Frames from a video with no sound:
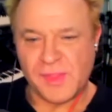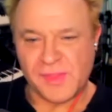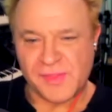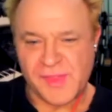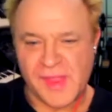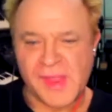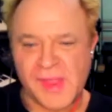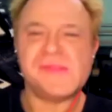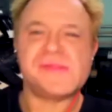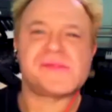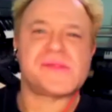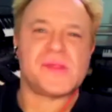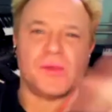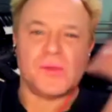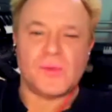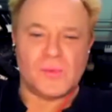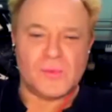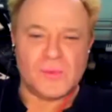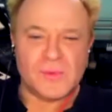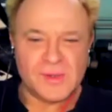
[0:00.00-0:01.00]

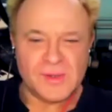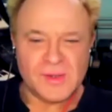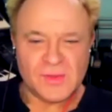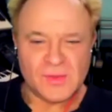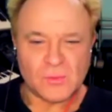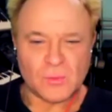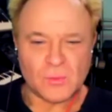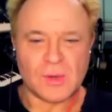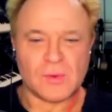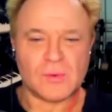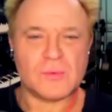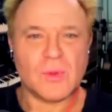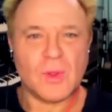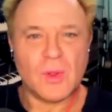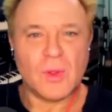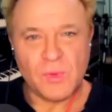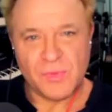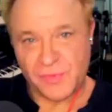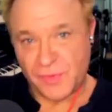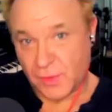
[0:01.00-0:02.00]
into the world
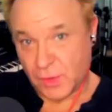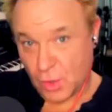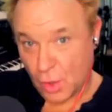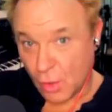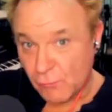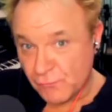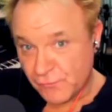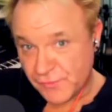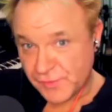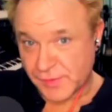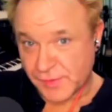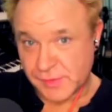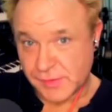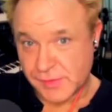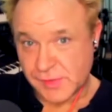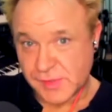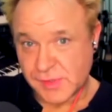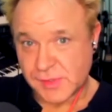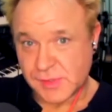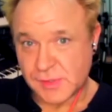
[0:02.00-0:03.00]
with the
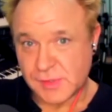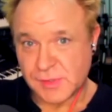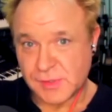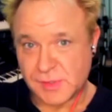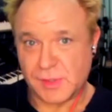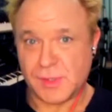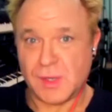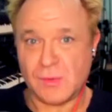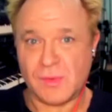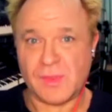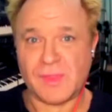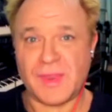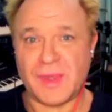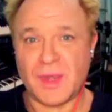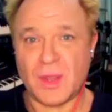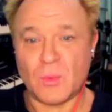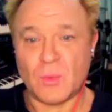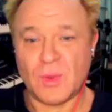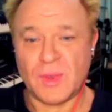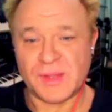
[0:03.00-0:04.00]
confidence to know that they know
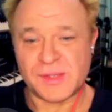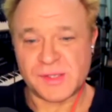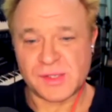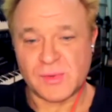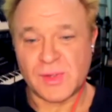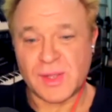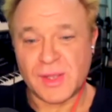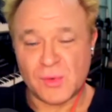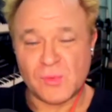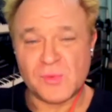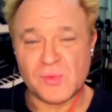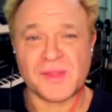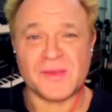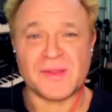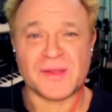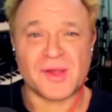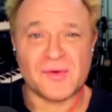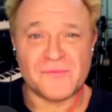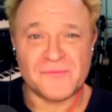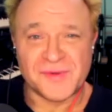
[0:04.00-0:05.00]
what they're doing, and also the
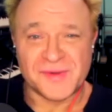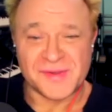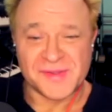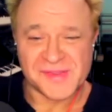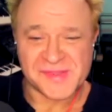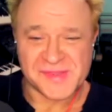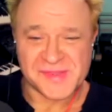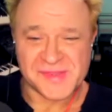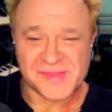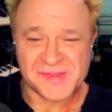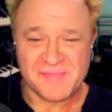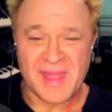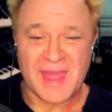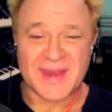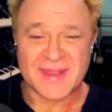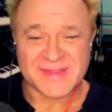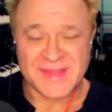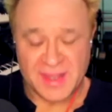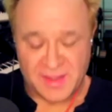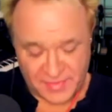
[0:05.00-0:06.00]
confidence to be able to
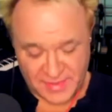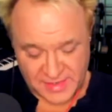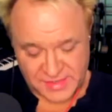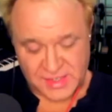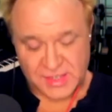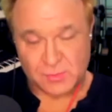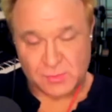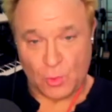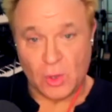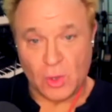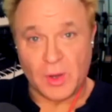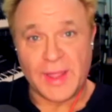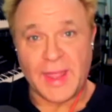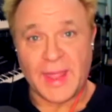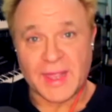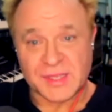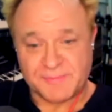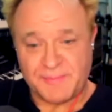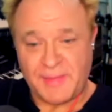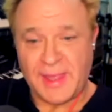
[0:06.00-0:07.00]
say, this is what I
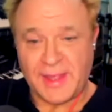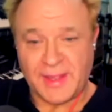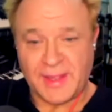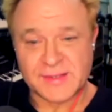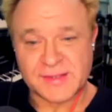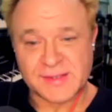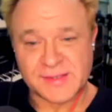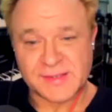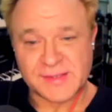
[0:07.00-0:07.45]
expect.